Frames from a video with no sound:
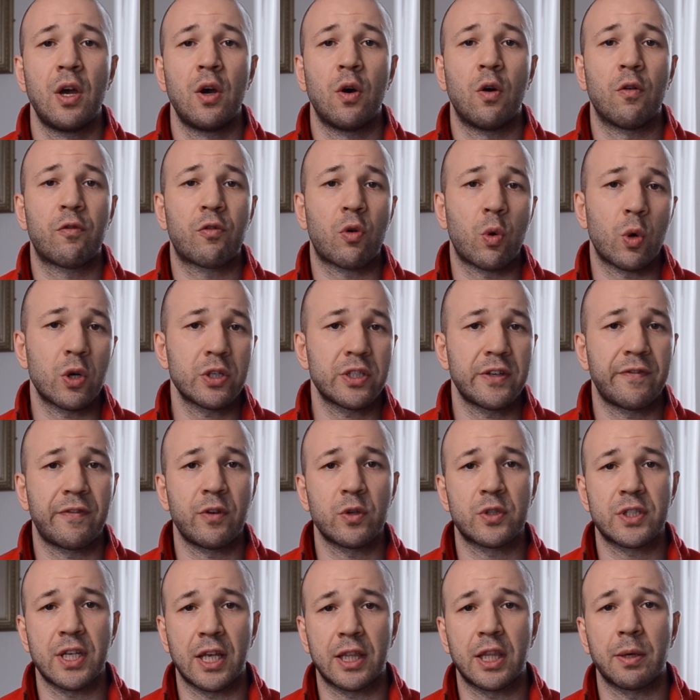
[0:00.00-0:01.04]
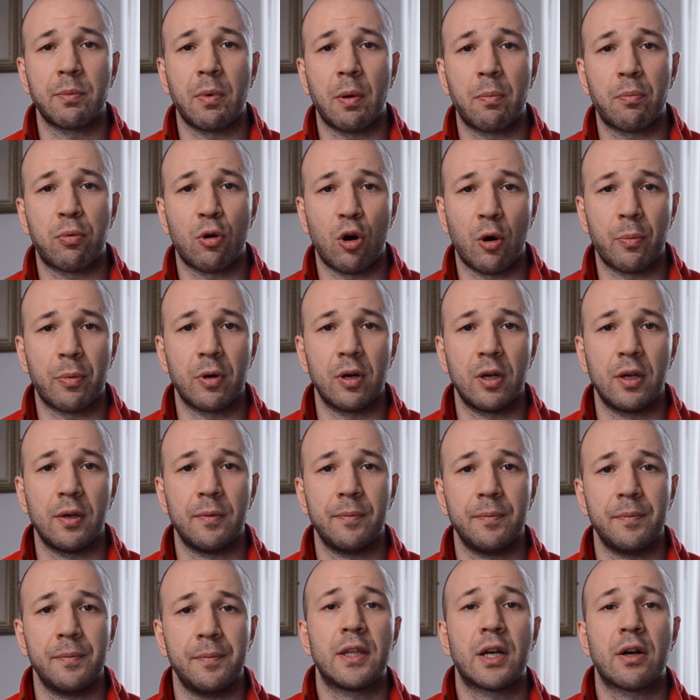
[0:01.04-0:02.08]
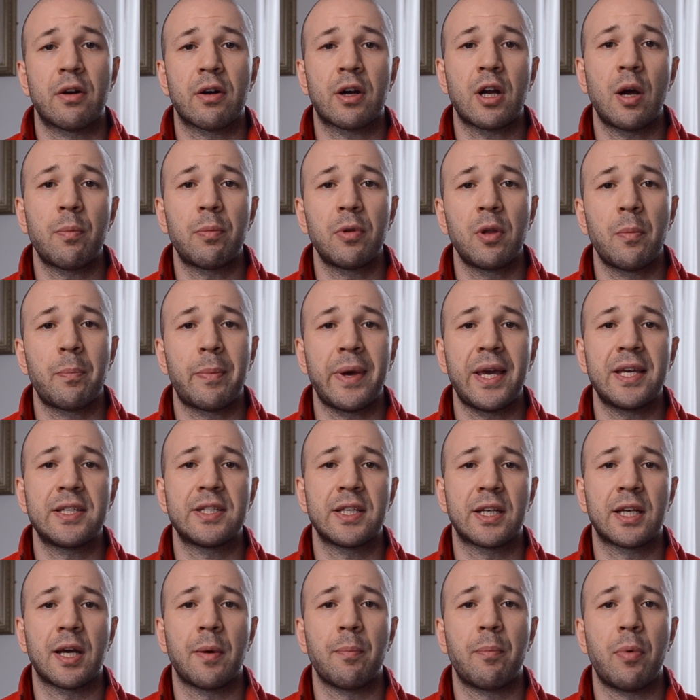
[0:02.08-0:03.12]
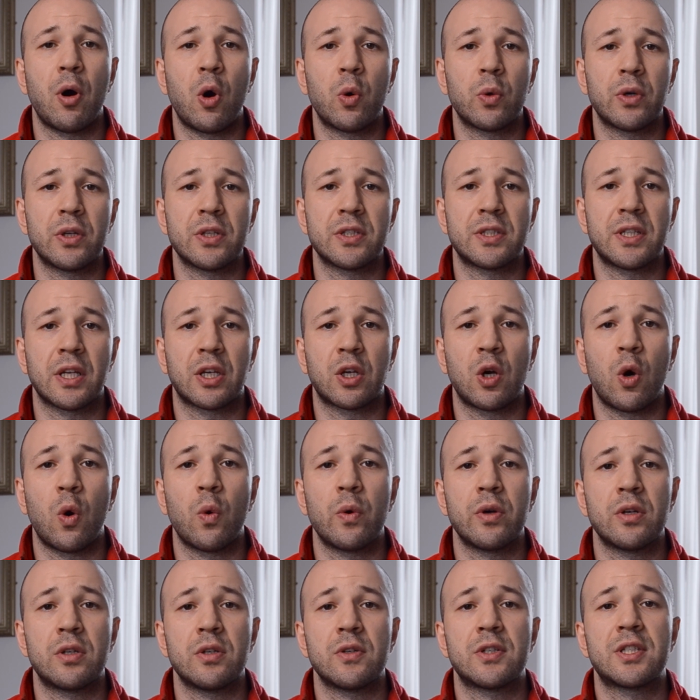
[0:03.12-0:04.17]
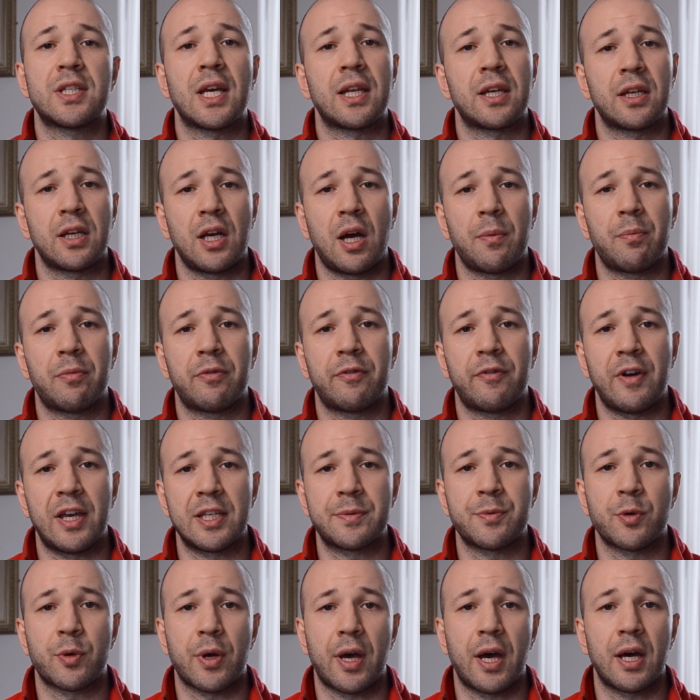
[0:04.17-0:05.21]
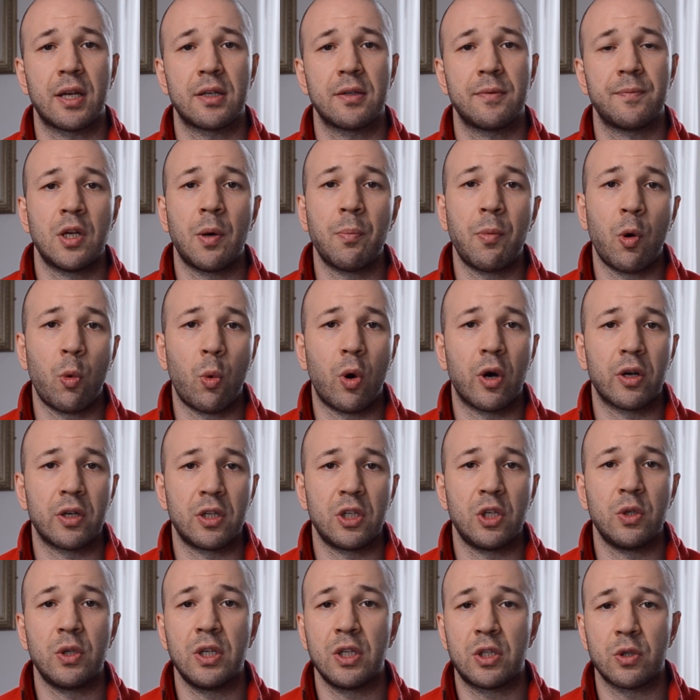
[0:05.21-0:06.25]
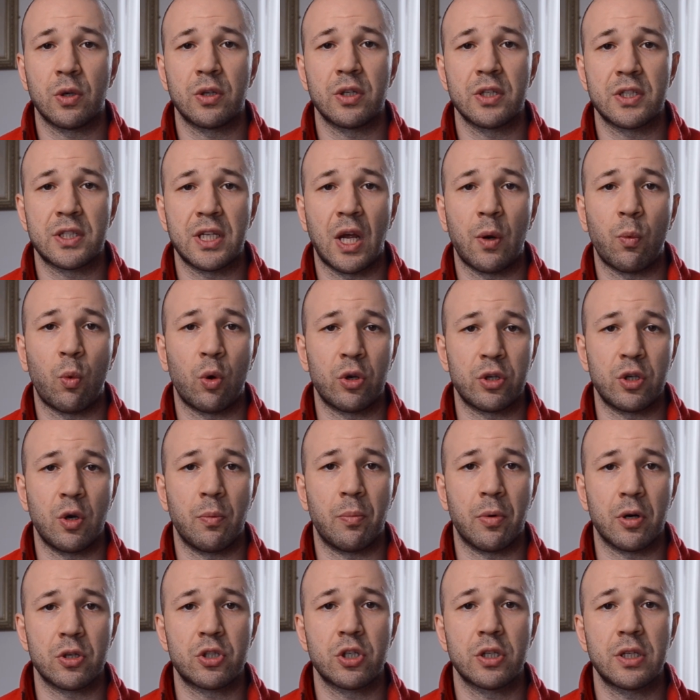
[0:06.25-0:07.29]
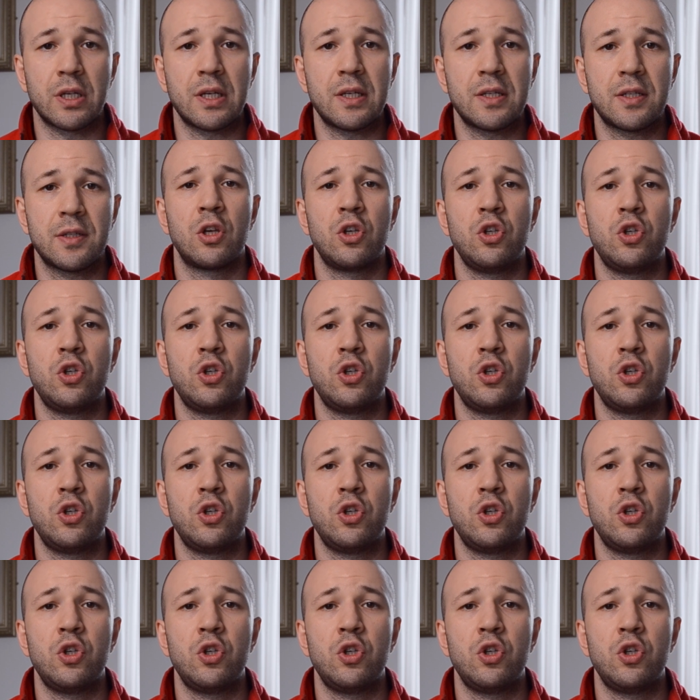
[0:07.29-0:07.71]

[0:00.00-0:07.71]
Of course, if you set them up properly. There are a couple of basic components that go into setting up a Facebook ad. Number one, you need to understand what your budget is.